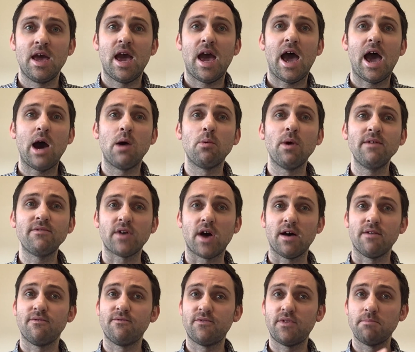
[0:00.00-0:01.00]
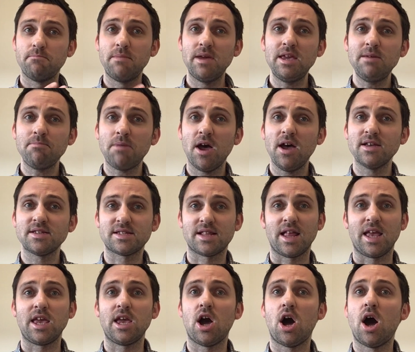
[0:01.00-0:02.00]
However, for me
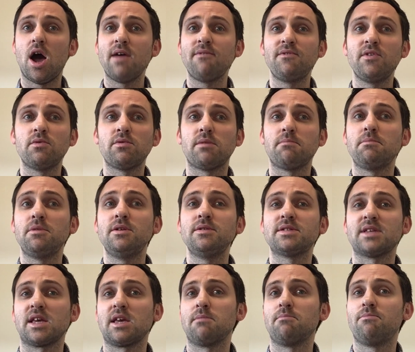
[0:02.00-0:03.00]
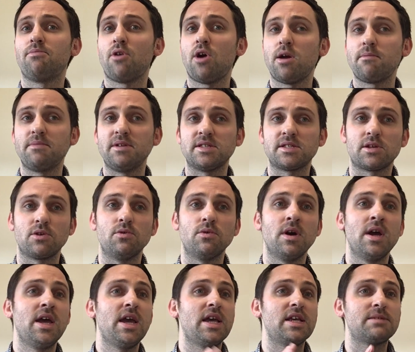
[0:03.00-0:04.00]
personally, I feel that music in primary school
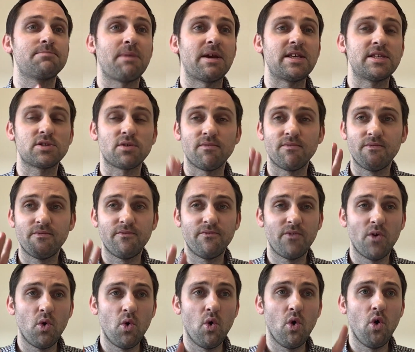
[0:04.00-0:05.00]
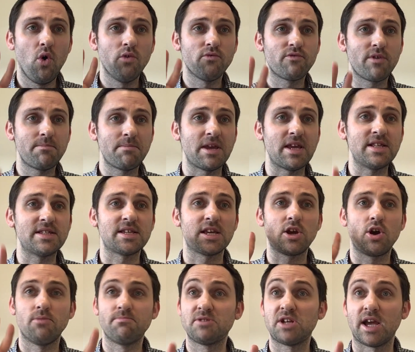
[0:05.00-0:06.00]
is based on 4 repeating
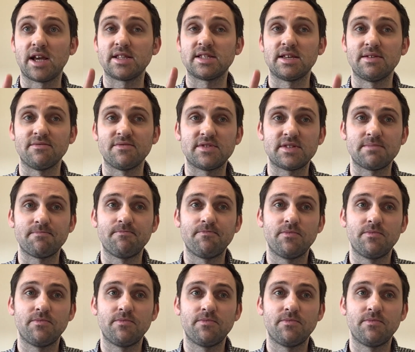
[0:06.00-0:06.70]
objectives.